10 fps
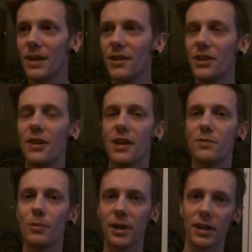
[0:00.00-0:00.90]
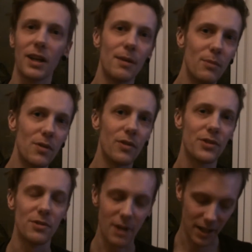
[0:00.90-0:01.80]
that's what we're going to kind of move on
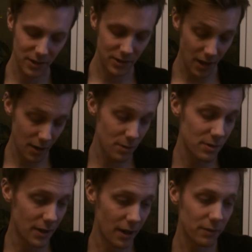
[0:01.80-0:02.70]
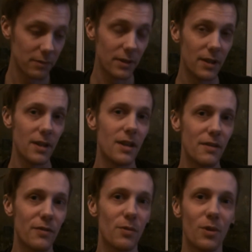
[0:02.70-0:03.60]
to next. So
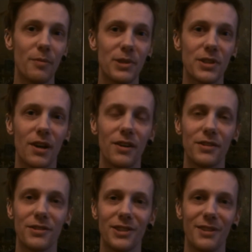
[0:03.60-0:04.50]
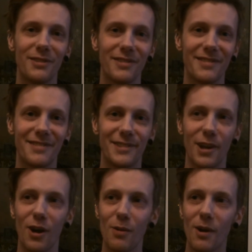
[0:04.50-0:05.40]
if you want to start
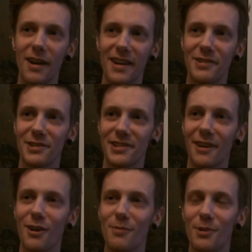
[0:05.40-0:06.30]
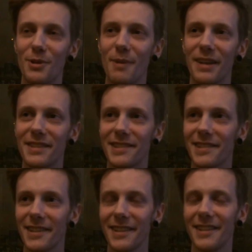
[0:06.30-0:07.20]
DIY hairdressing at home or your mates,
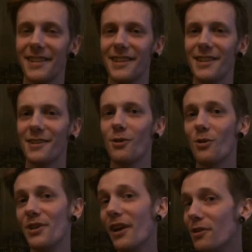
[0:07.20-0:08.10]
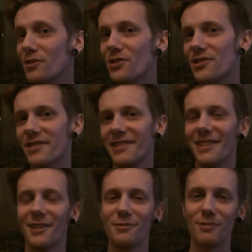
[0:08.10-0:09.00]
or you just
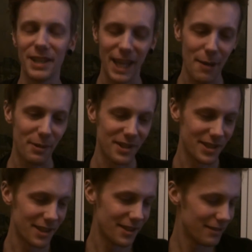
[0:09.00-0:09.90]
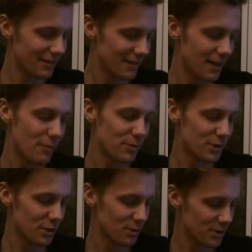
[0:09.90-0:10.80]
recapping as a level
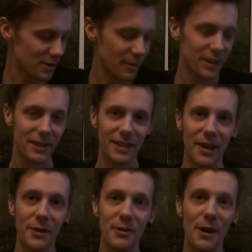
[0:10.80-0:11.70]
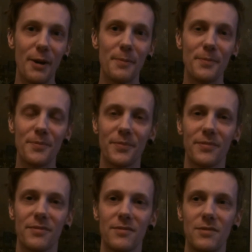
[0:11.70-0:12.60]
2 or something,
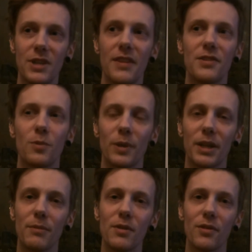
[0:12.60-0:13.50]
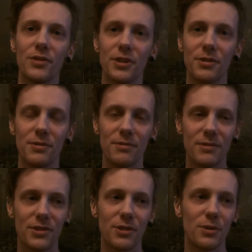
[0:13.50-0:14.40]
this is what we're going to move on to
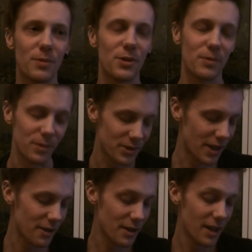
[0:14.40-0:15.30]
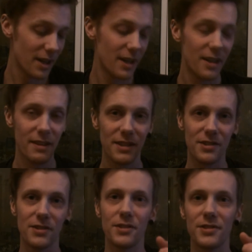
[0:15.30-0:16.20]
as soon as possible. So that's
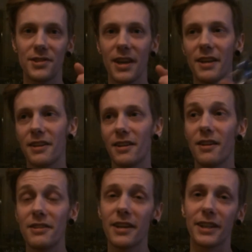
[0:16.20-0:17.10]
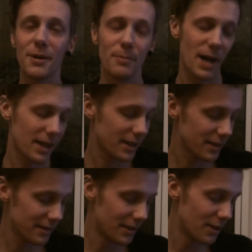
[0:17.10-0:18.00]
scissors, and then come back
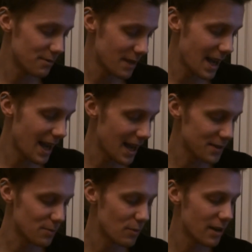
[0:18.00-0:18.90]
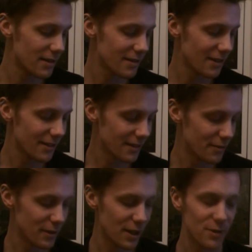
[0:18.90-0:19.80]
as and when
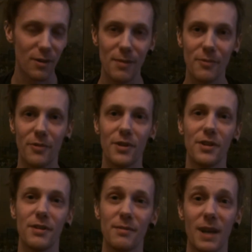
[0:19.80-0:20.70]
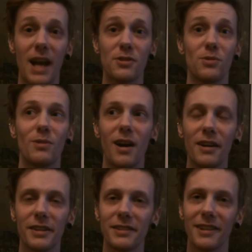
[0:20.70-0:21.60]
videos are up for actual
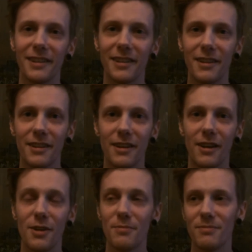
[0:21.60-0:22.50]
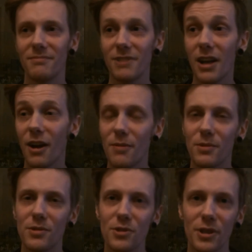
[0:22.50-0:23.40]
cutting, and I hope
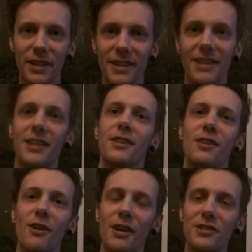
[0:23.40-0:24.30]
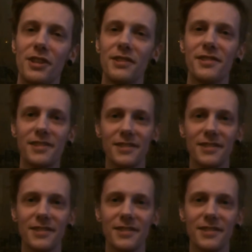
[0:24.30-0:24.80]
you enjoy it. All right, cheers.